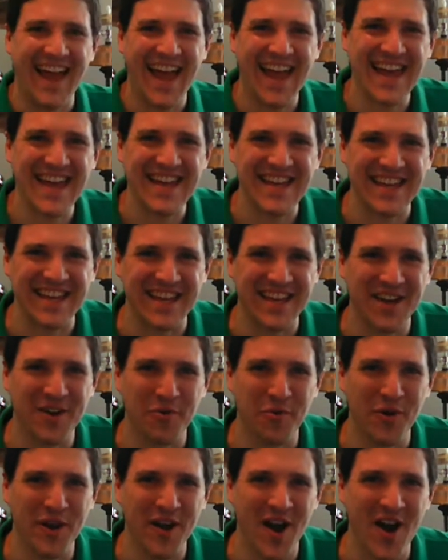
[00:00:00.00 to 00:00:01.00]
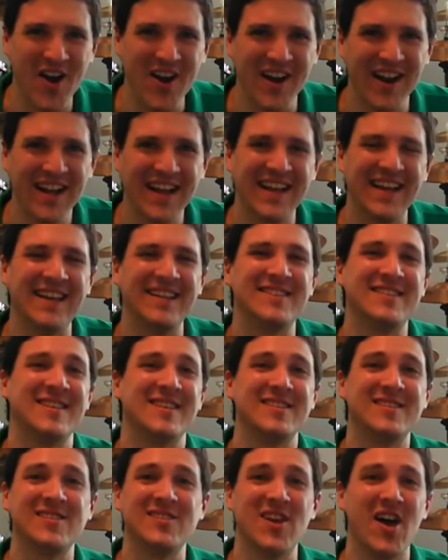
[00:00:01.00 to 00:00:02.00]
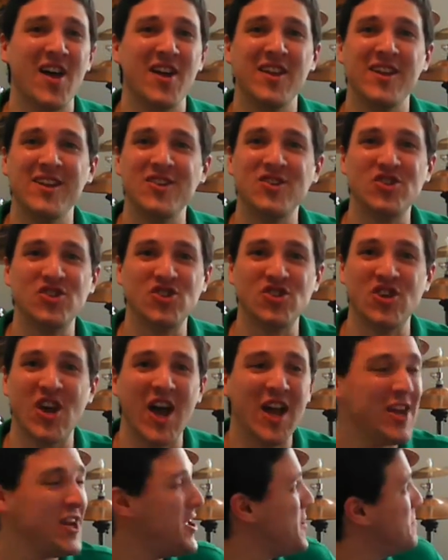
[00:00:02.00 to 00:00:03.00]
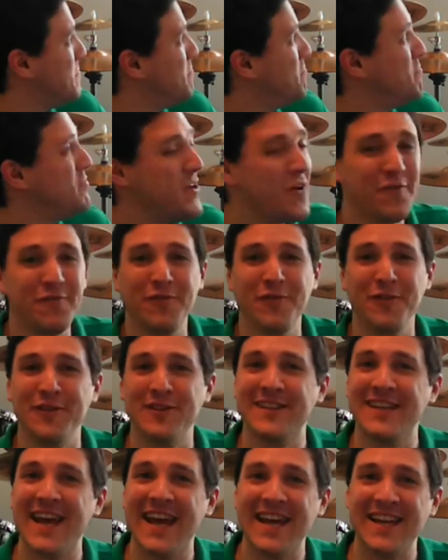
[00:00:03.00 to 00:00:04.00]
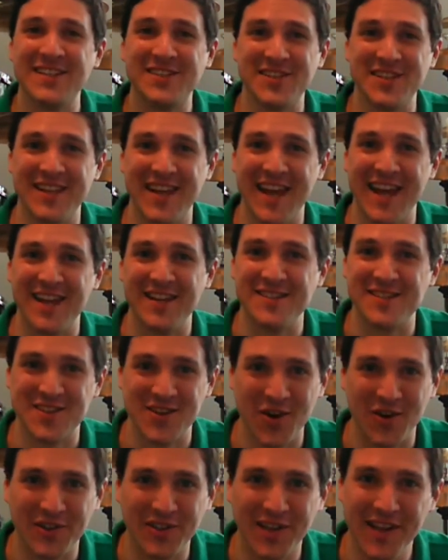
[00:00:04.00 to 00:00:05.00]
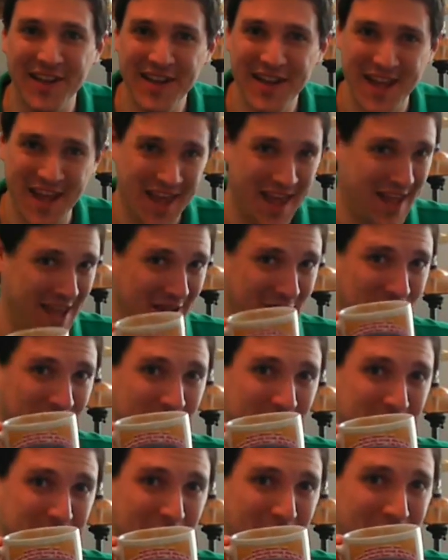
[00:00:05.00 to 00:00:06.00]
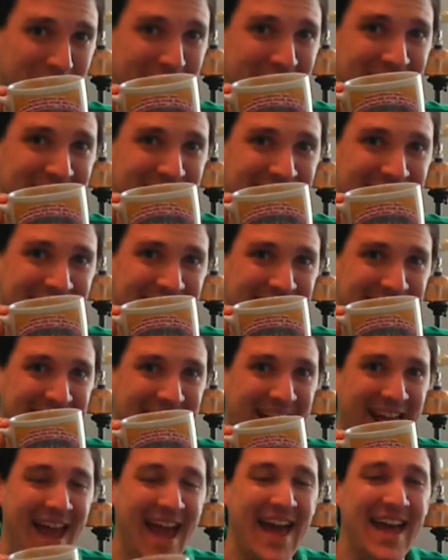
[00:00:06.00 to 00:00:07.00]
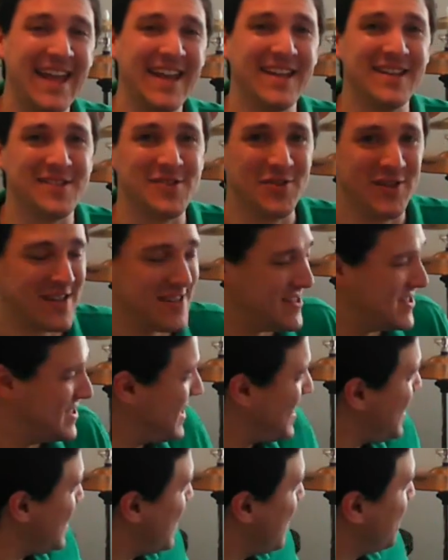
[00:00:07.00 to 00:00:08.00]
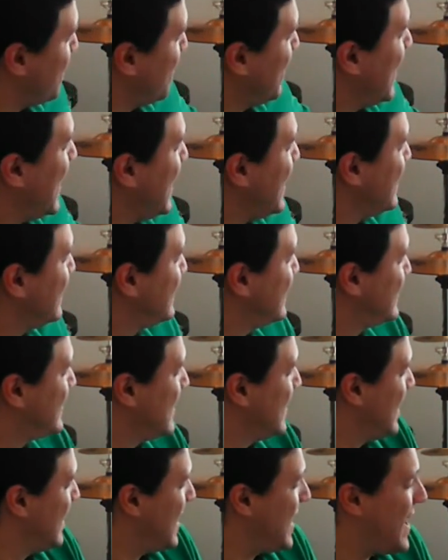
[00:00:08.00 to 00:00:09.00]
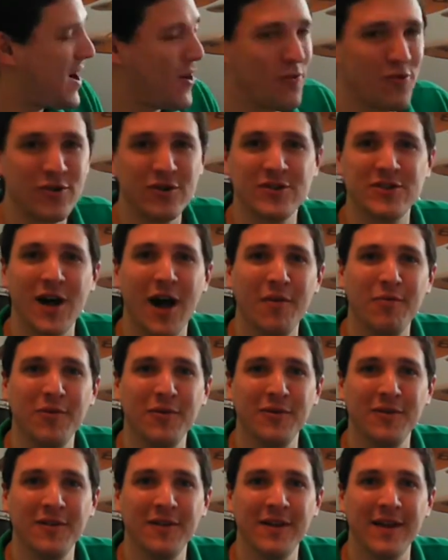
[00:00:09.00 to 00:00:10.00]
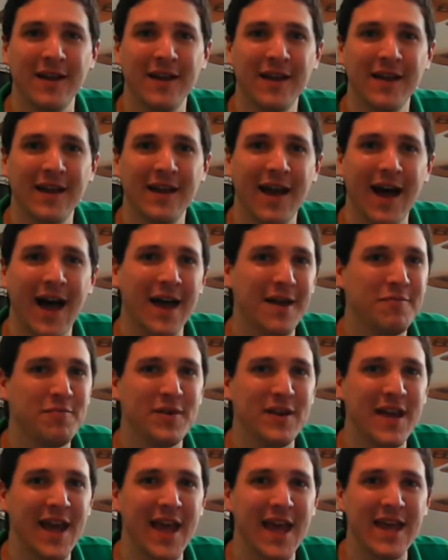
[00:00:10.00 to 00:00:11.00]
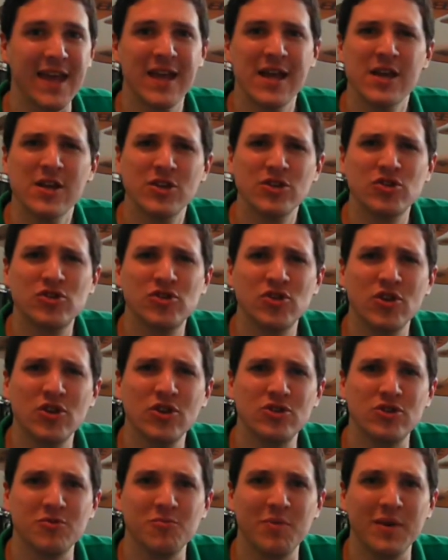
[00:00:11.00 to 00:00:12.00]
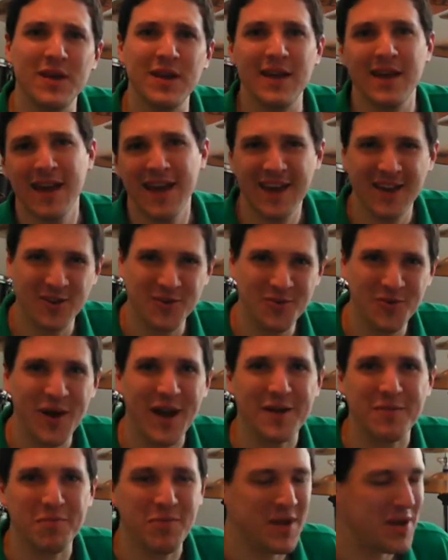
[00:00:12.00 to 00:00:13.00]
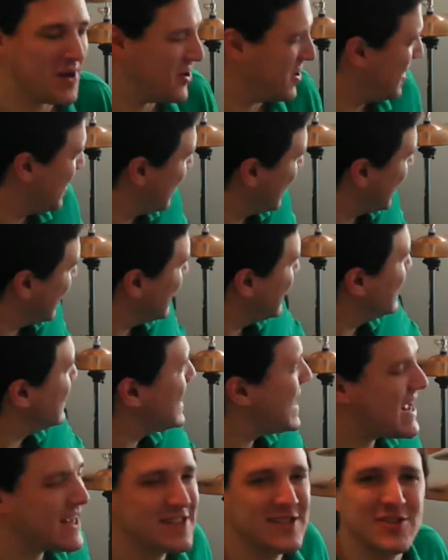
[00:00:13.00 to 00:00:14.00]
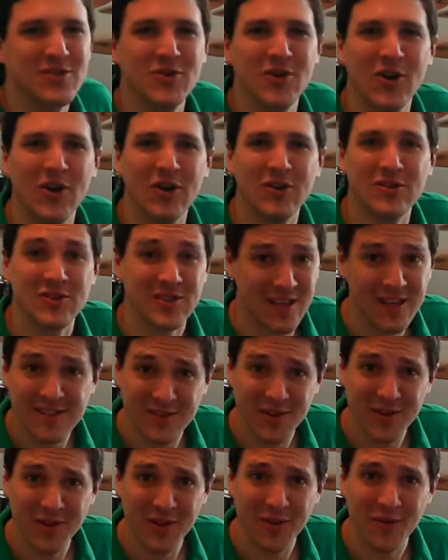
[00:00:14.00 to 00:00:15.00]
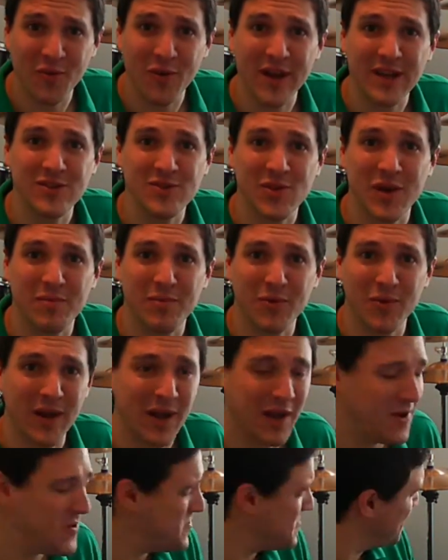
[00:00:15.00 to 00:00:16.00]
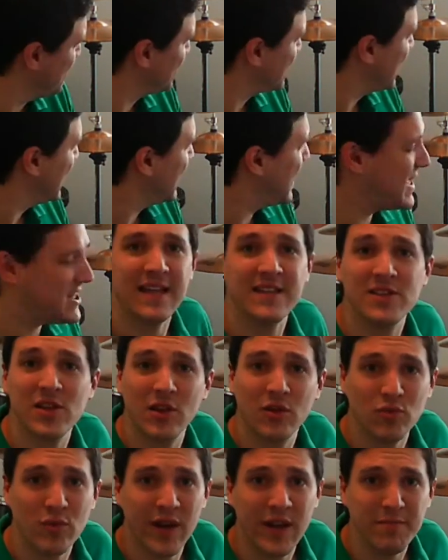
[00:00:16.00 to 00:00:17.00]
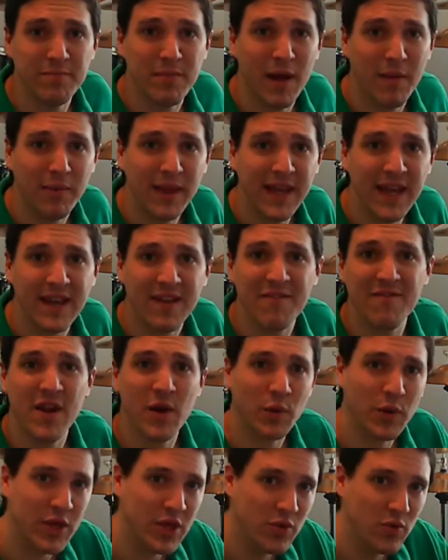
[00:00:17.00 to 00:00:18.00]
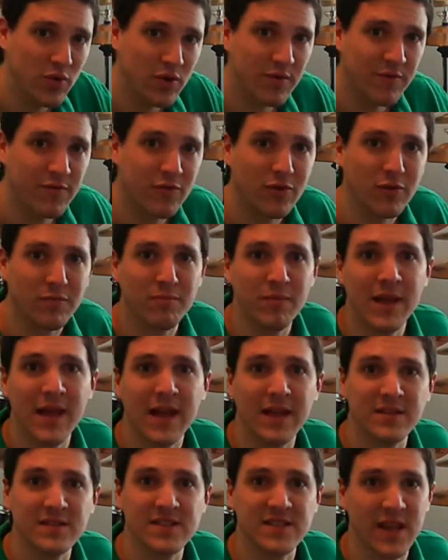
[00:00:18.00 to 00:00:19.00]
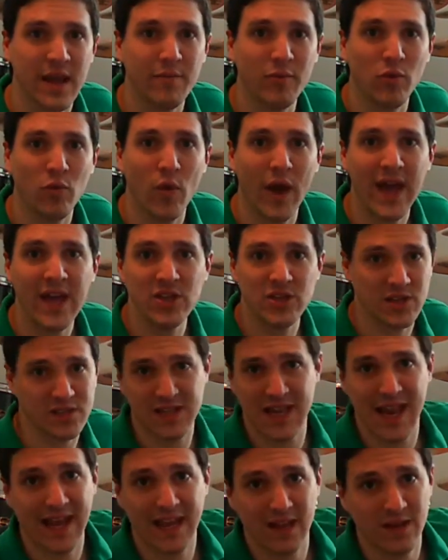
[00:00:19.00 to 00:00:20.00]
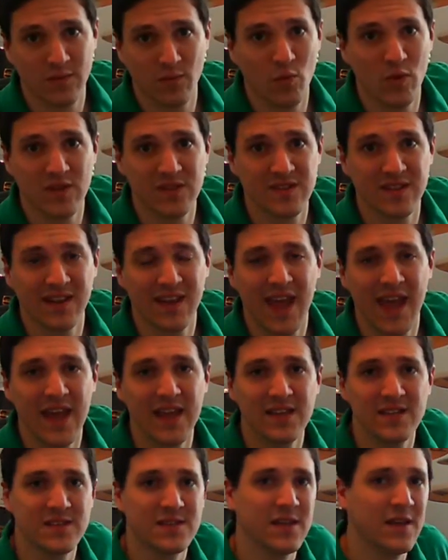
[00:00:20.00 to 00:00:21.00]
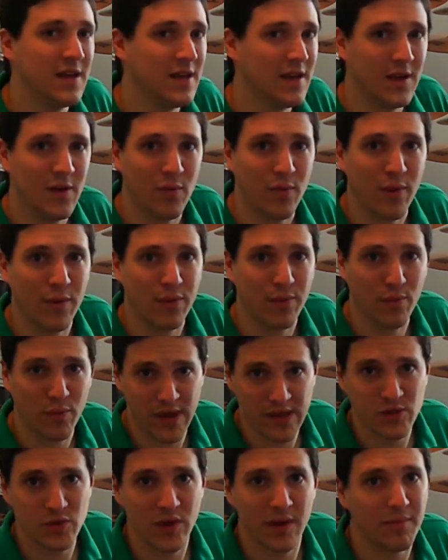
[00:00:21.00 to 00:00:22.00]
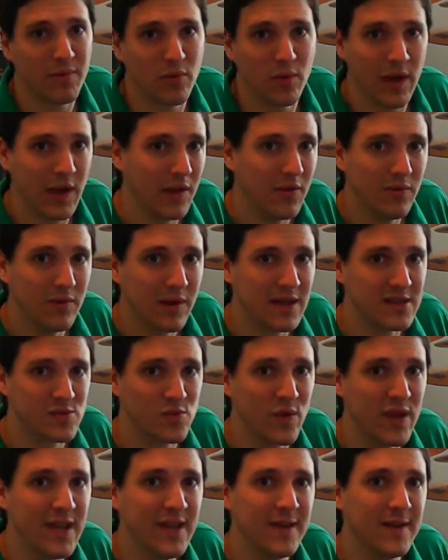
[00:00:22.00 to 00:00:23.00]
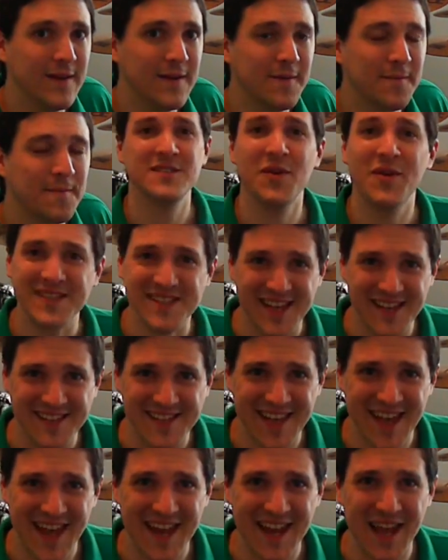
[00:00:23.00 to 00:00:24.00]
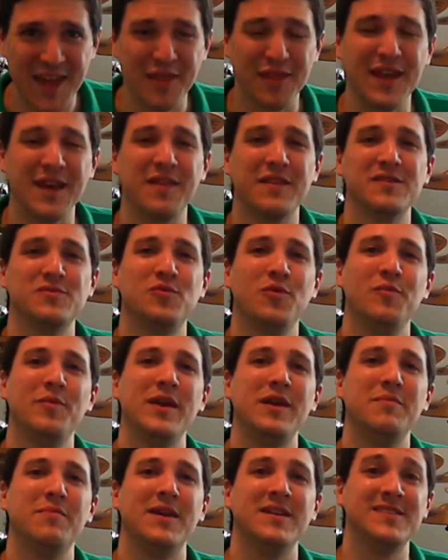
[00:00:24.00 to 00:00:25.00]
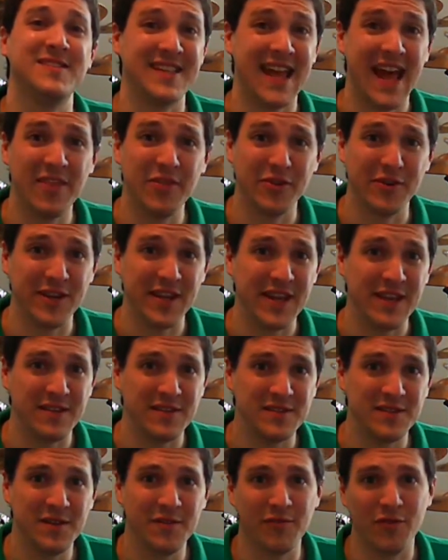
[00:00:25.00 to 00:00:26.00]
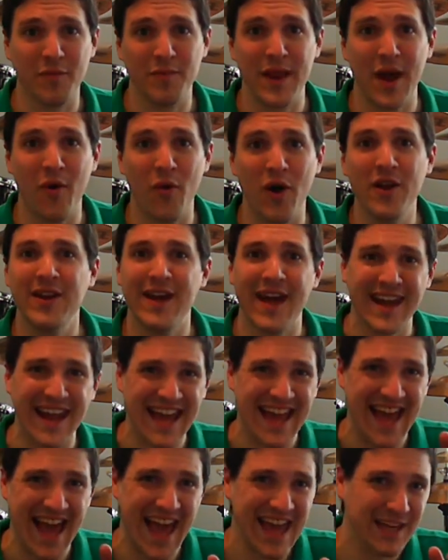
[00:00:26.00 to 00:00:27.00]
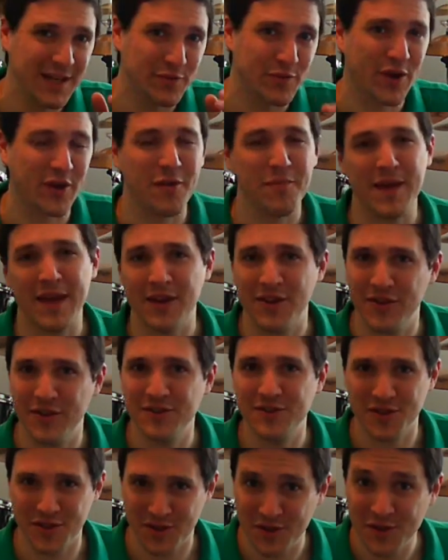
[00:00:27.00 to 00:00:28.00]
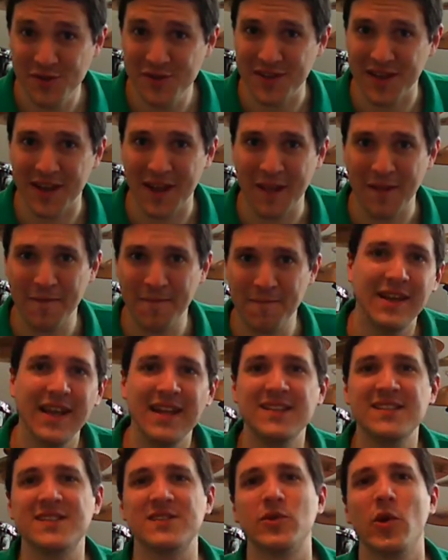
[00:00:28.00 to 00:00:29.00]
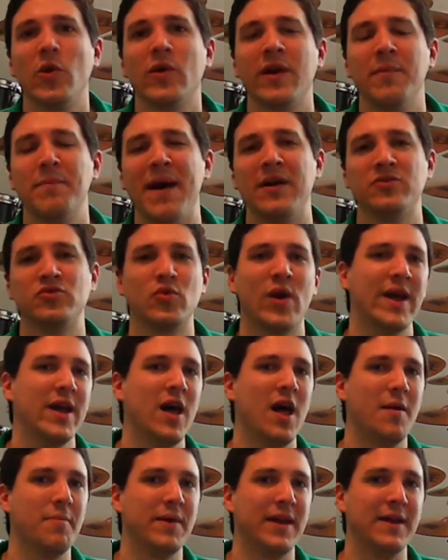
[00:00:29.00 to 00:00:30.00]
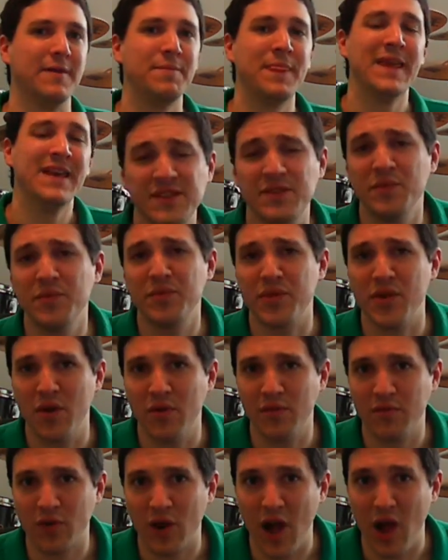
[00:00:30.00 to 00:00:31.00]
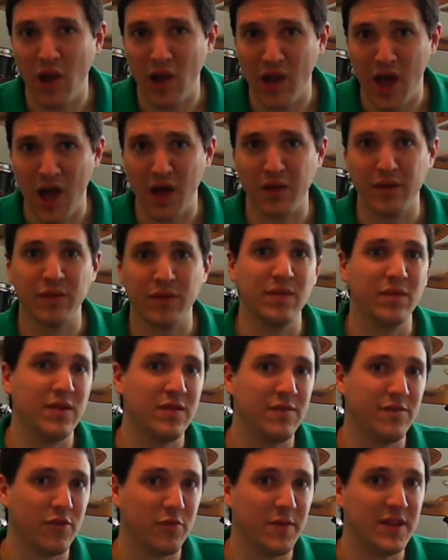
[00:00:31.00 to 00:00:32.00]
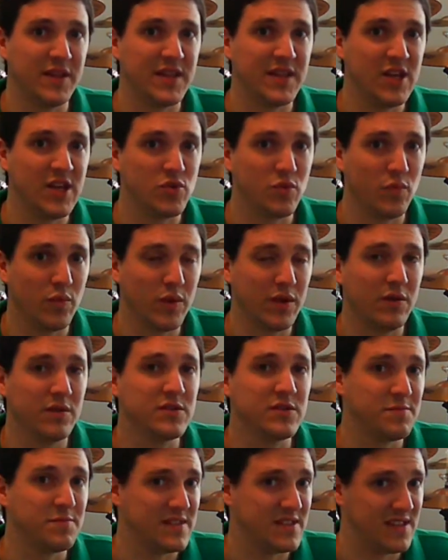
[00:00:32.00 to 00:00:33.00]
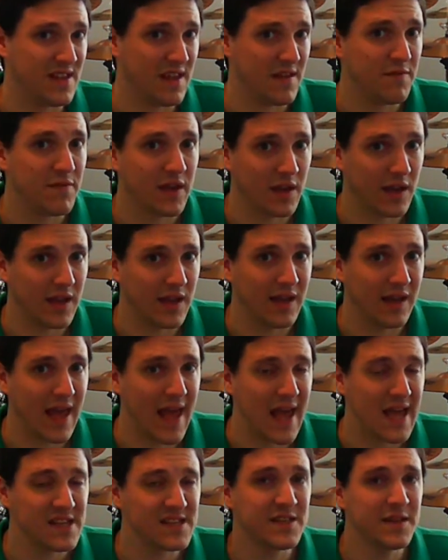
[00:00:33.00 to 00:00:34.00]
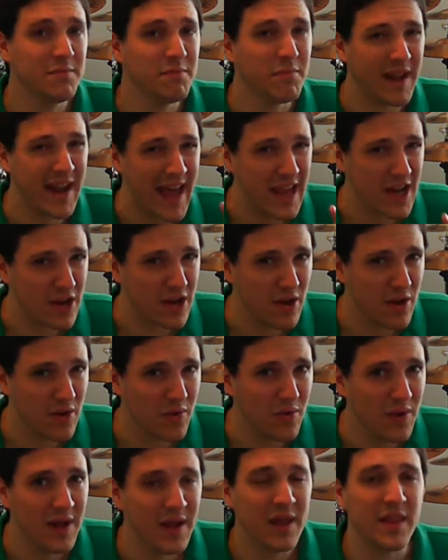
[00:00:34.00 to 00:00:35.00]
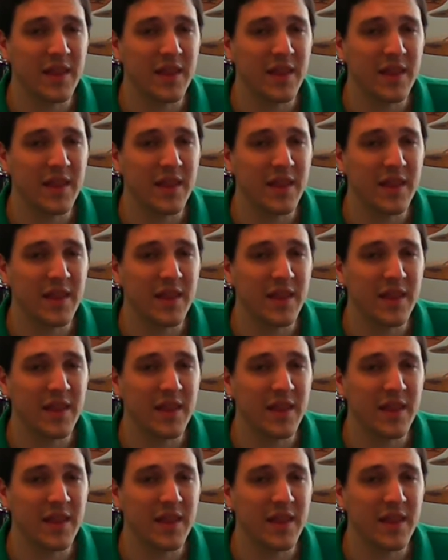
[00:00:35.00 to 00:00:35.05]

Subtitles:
Hey, here we are. It's a sunny, shiny, beautiful day today in Scotland. Good morning. And as you can see, I placed our double IPA, soon to be great beer, next to her sister, the way to Amarillo. It's already bubbling in a very uniform and stable way, just like it was the case with Way to Amarillo last week. So as I said, I think this will be my standard yeast from now on, and I highly recommend you to use it. Let's talk about dry hopping. I don't know for how long the fermentation will specifically last, but I know